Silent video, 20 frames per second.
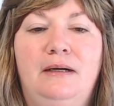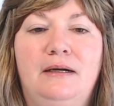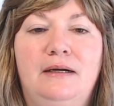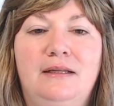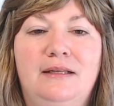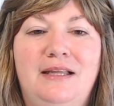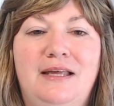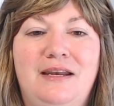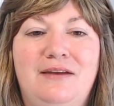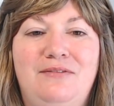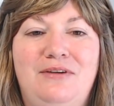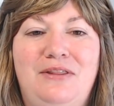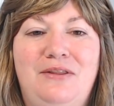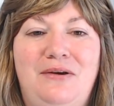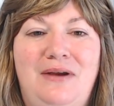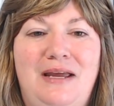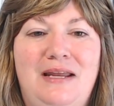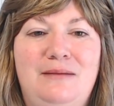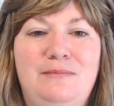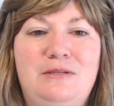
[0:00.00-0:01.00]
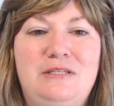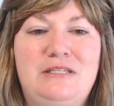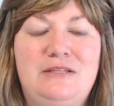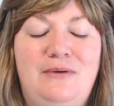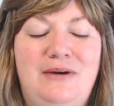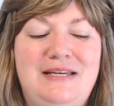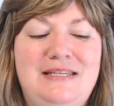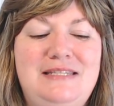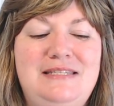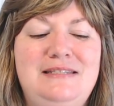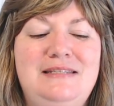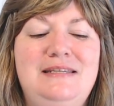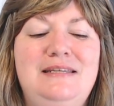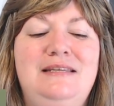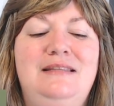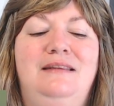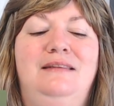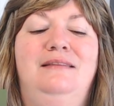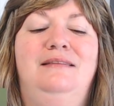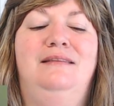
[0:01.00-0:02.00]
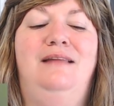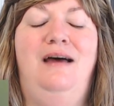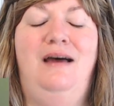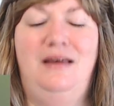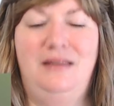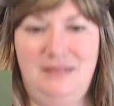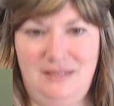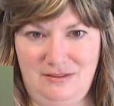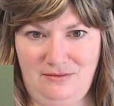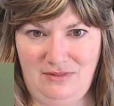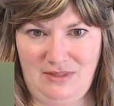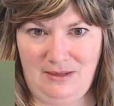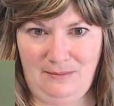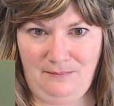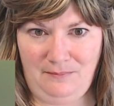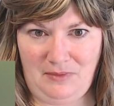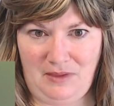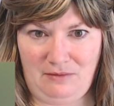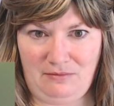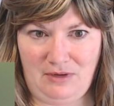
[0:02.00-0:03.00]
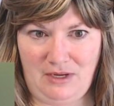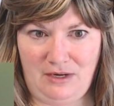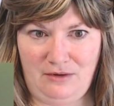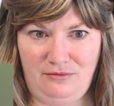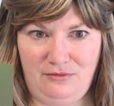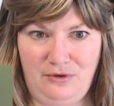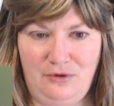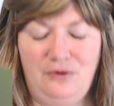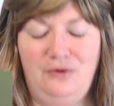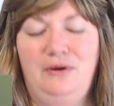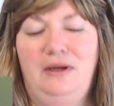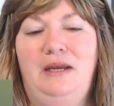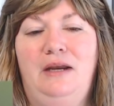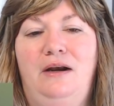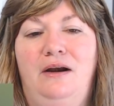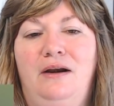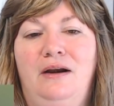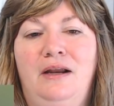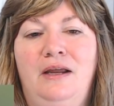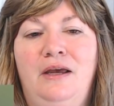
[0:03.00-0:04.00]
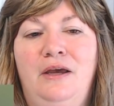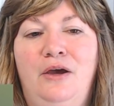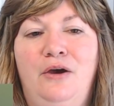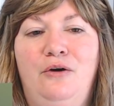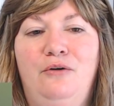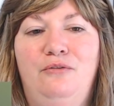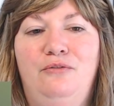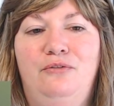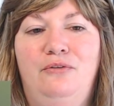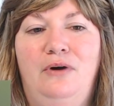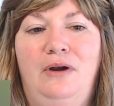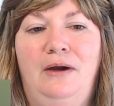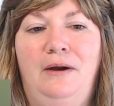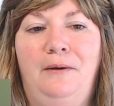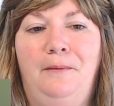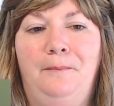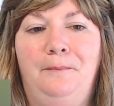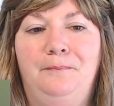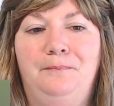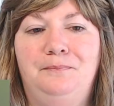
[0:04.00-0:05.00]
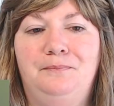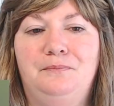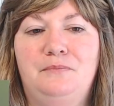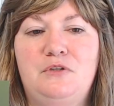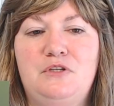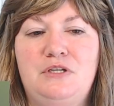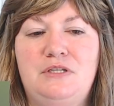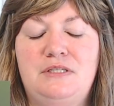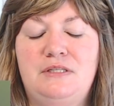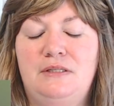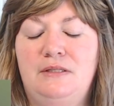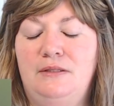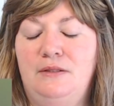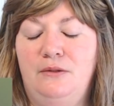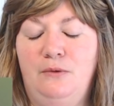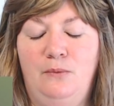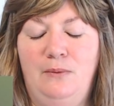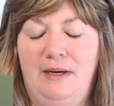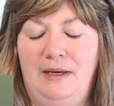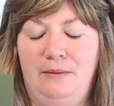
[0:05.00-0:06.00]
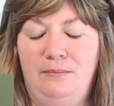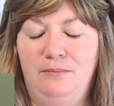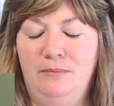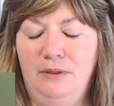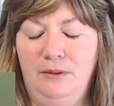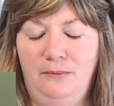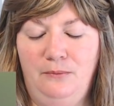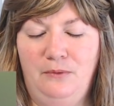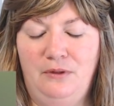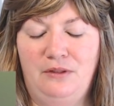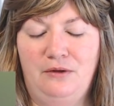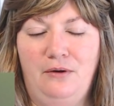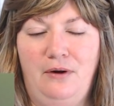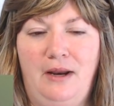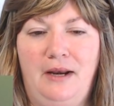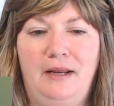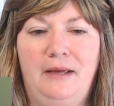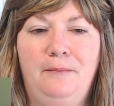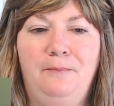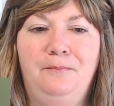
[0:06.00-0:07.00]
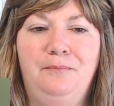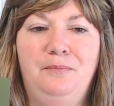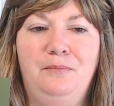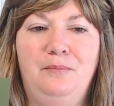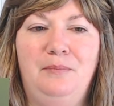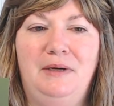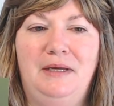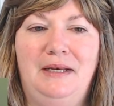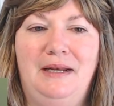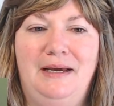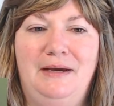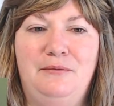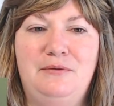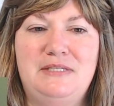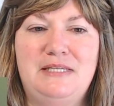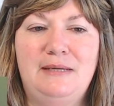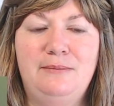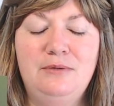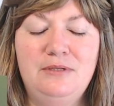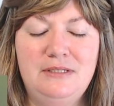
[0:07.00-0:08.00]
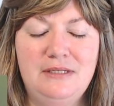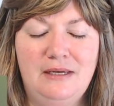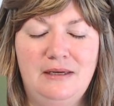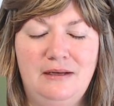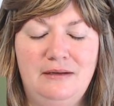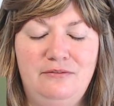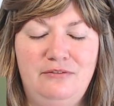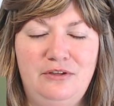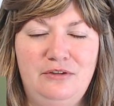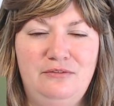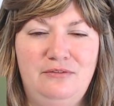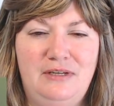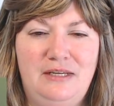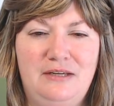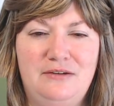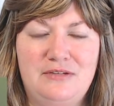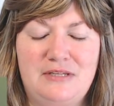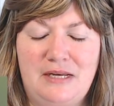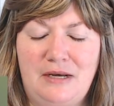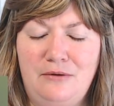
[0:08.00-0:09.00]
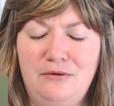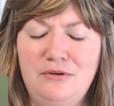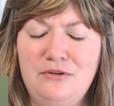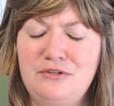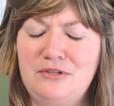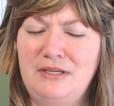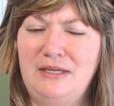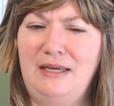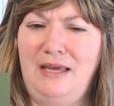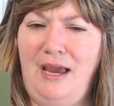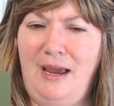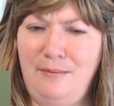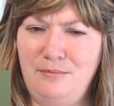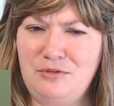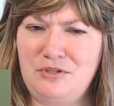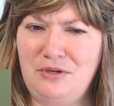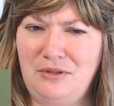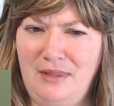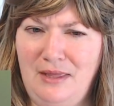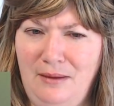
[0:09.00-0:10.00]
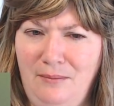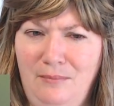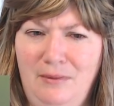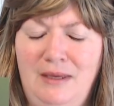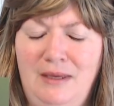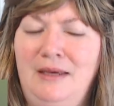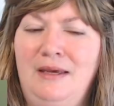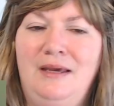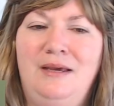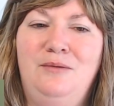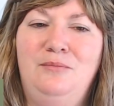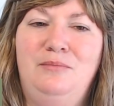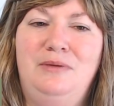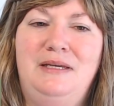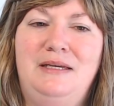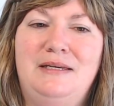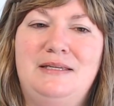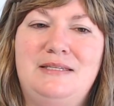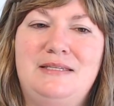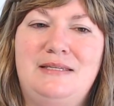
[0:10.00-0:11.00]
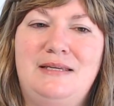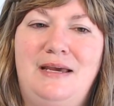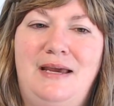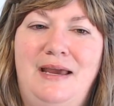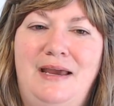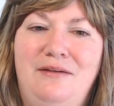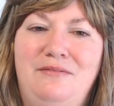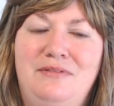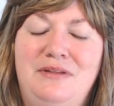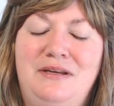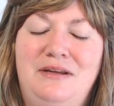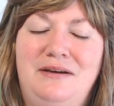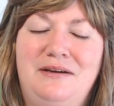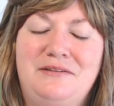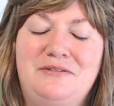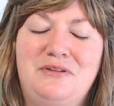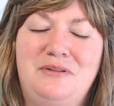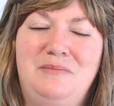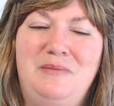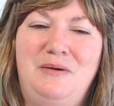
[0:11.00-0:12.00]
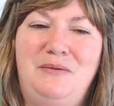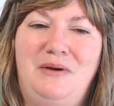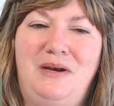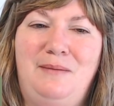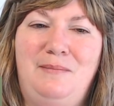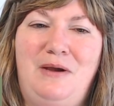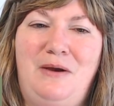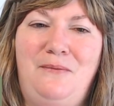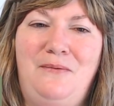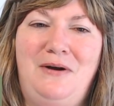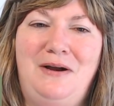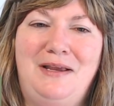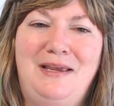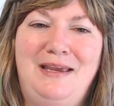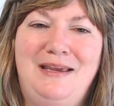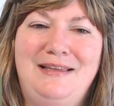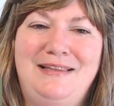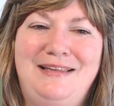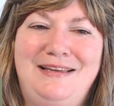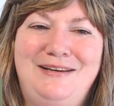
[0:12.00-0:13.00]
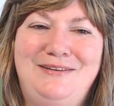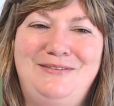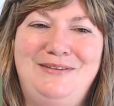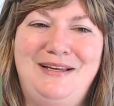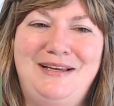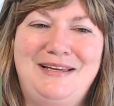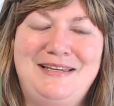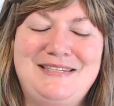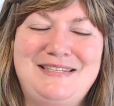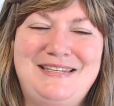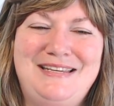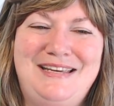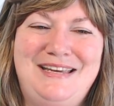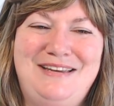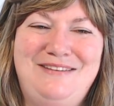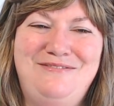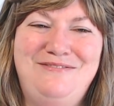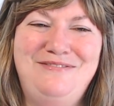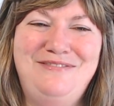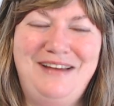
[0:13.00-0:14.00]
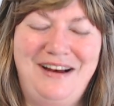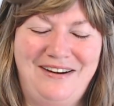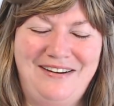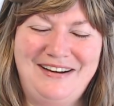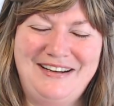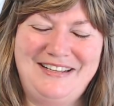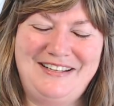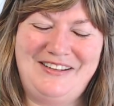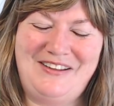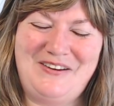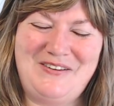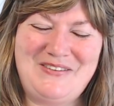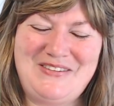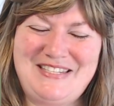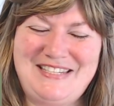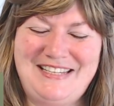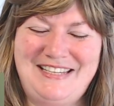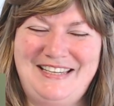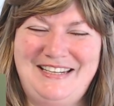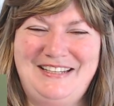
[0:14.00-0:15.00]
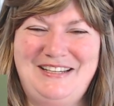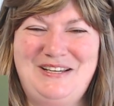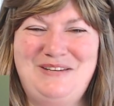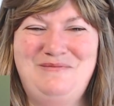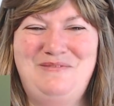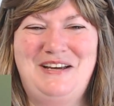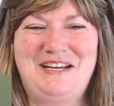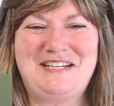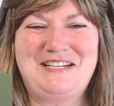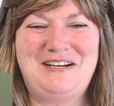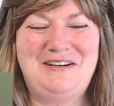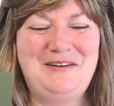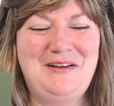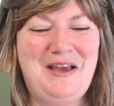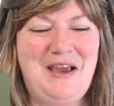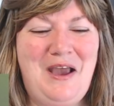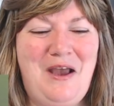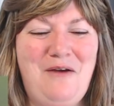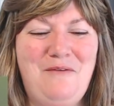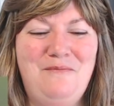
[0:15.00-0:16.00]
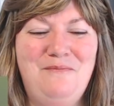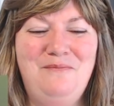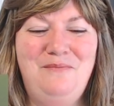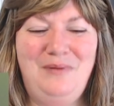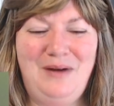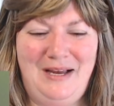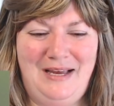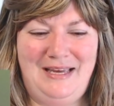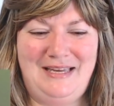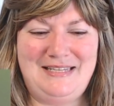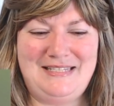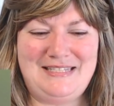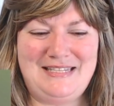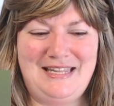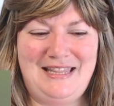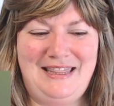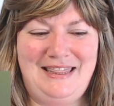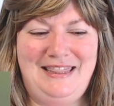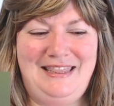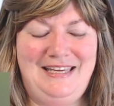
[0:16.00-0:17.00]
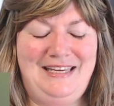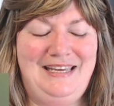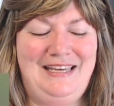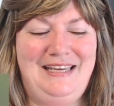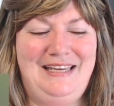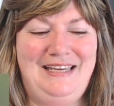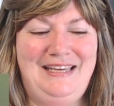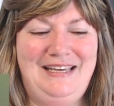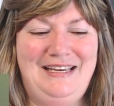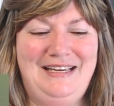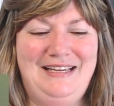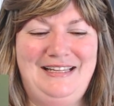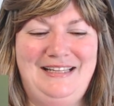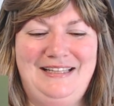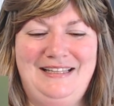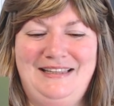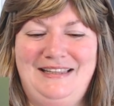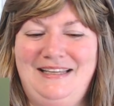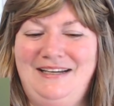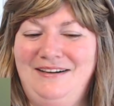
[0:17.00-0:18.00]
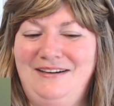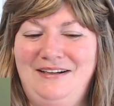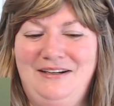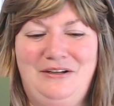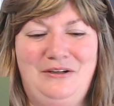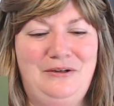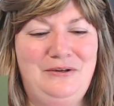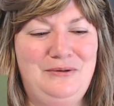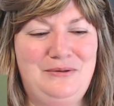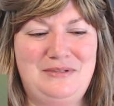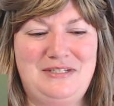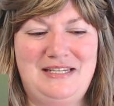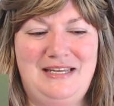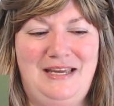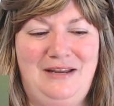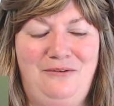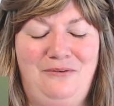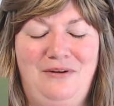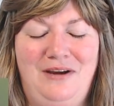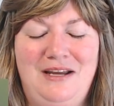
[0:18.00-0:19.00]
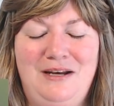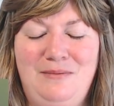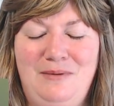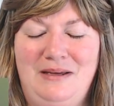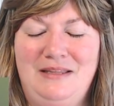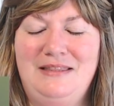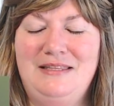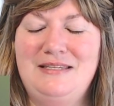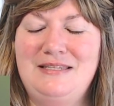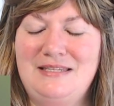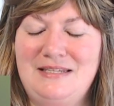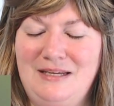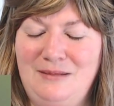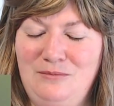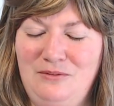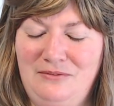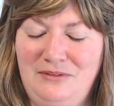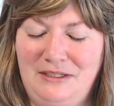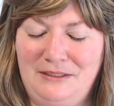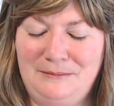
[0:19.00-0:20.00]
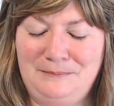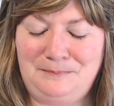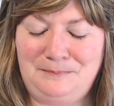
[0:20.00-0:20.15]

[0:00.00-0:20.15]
a lot of other animals. So I see lots of them. I've got a photo here from just the web with credit, but I was able to get a few videos. I don't usually capture them because I have the dogs with me when I'm out walking and they don't like us to get very close to get a good picture. But they're a hoot. And right about this time of year,